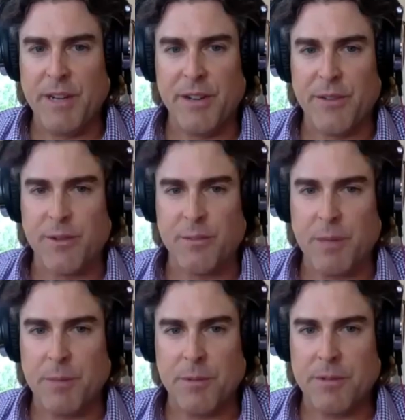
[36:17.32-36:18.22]
different
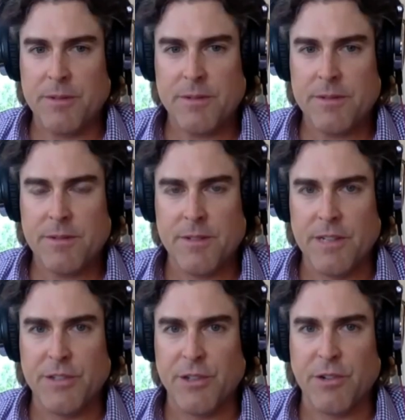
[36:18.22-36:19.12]
people
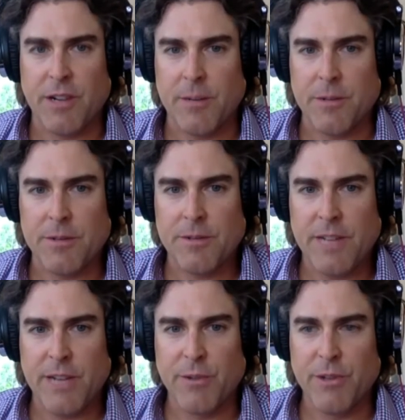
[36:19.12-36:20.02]
it's incredible.
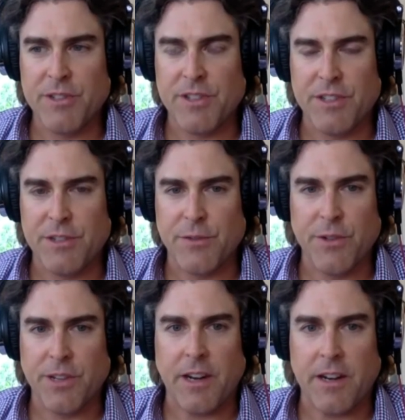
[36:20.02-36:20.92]
And real estate just
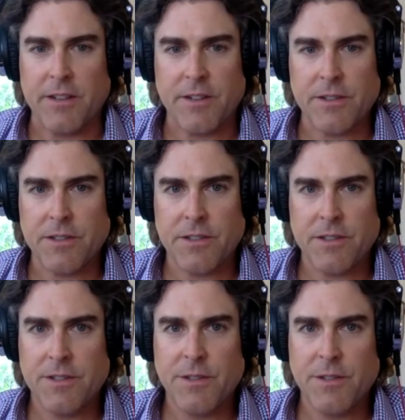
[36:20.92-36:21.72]
full of characters.